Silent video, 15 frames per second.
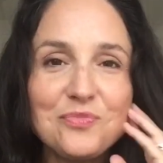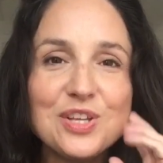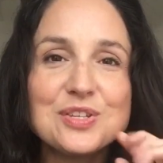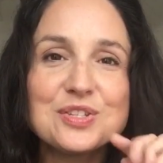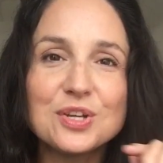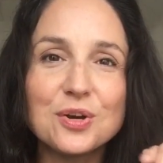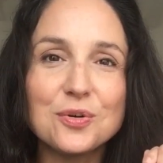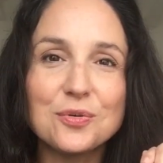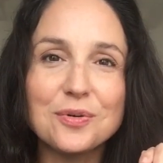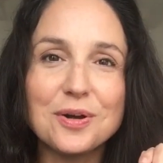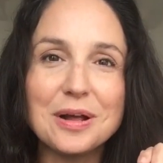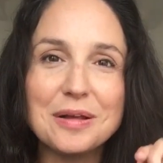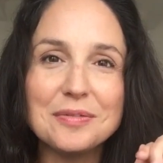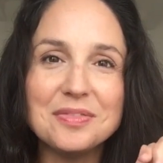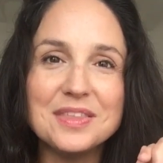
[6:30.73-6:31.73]
so
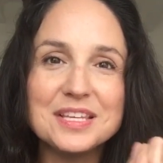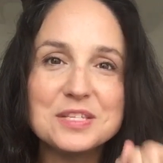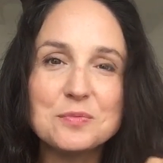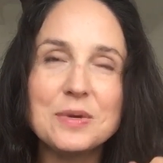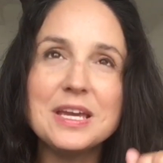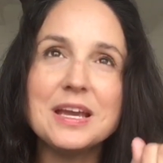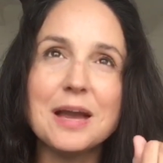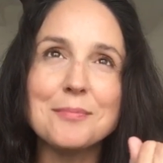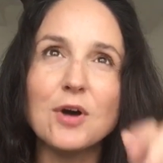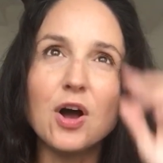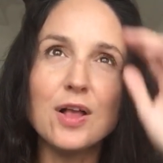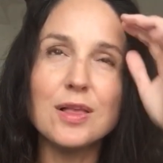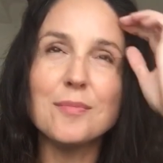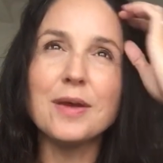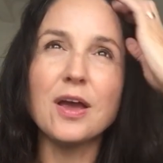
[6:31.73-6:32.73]
this week I'm
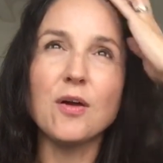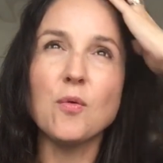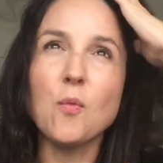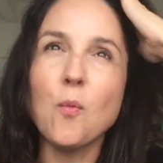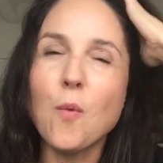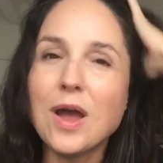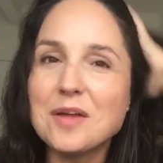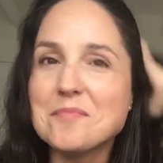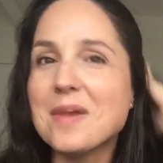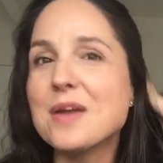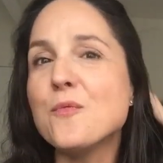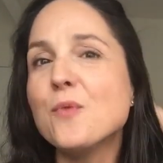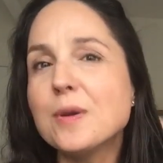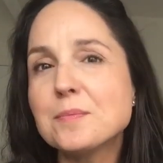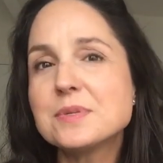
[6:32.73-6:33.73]
all about what my
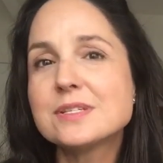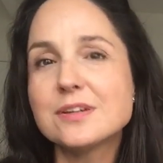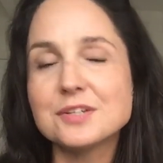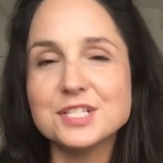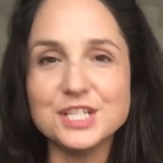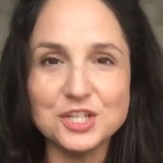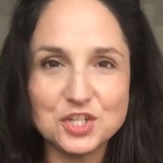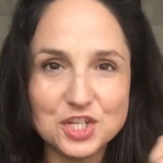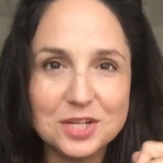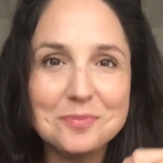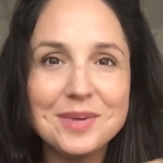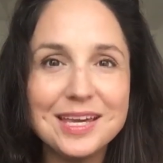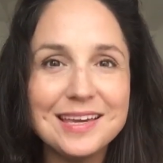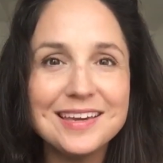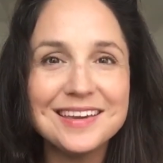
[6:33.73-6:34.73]
whips are teaching
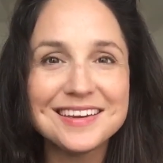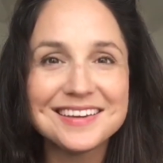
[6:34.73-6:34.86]
me.